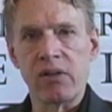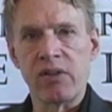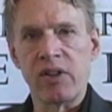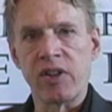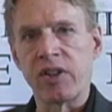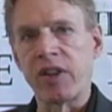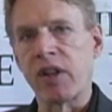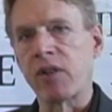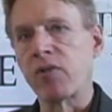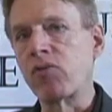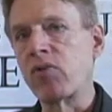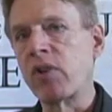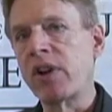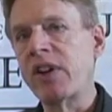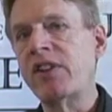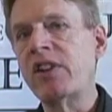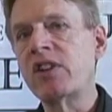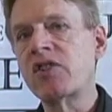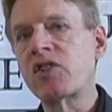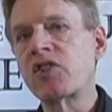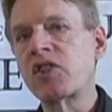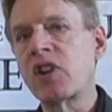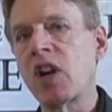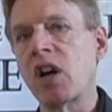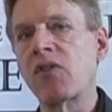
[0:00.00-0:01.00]
that they've
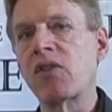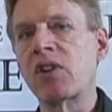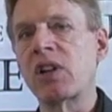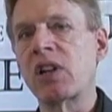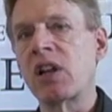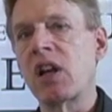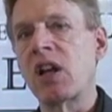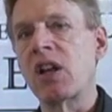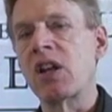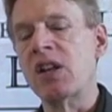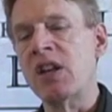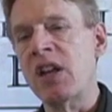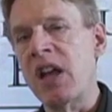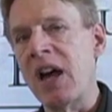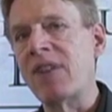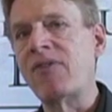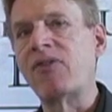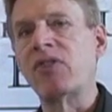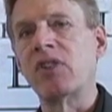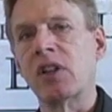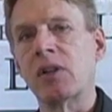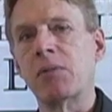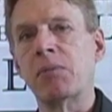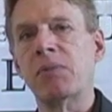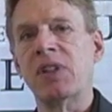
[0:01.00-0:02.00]
rediscovered
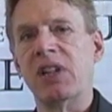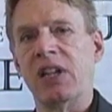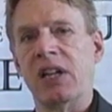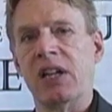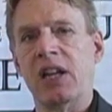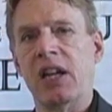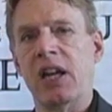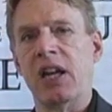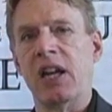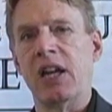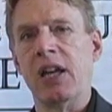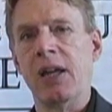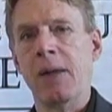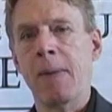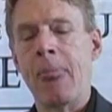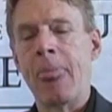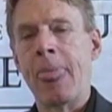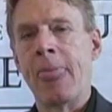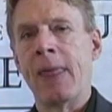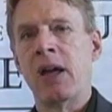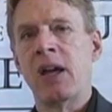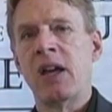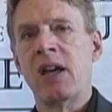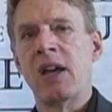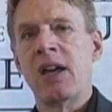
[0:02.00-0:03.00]
Nephilim DNA,
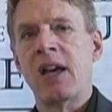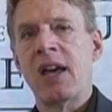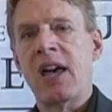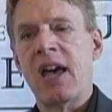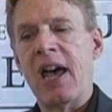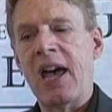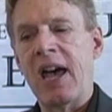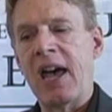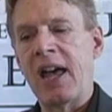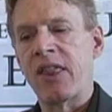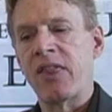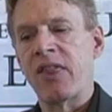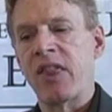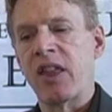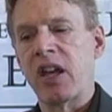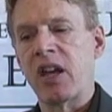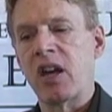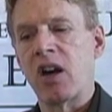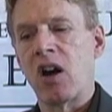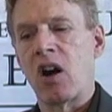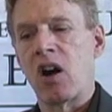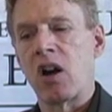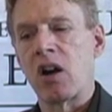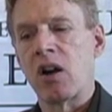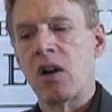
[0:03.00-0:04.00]
and they
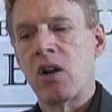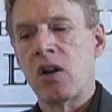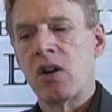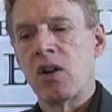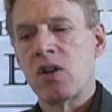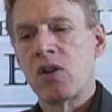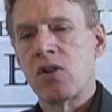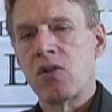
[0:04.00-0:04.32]
are